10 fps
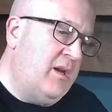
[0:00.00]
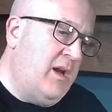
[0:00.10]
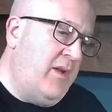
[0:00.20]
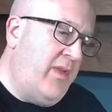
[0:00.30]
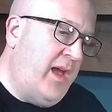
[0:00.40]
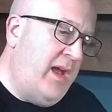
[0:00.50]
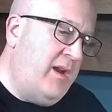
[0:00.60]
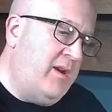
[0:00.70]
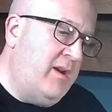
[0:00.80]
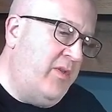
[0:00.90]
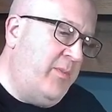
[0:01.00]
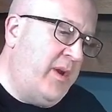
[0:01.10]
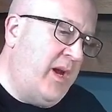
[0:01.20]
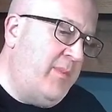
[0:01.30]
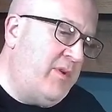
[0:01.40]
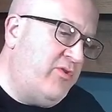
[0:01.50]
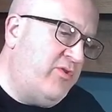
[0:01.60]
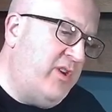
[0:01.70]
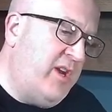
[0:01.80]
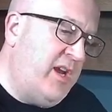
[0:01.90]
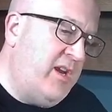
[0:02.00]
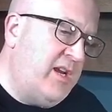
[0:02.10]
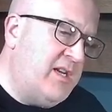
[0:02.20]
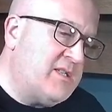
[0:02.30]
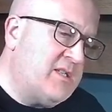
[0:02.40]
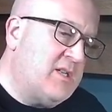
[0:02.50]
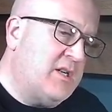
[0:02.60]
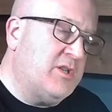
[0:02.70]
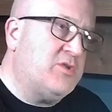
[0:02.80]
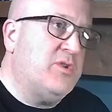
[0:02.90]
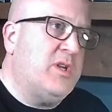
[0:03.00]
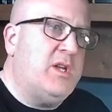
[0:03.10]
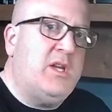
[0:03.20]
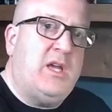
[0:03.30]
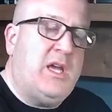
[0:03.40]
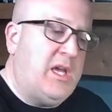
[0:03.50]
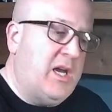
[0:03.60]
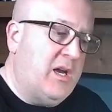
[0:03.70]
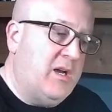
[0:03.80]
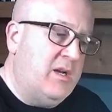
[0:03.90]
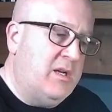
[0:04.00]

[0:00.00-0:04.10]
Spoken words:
and then the bit I'm interested in is the circuitry here.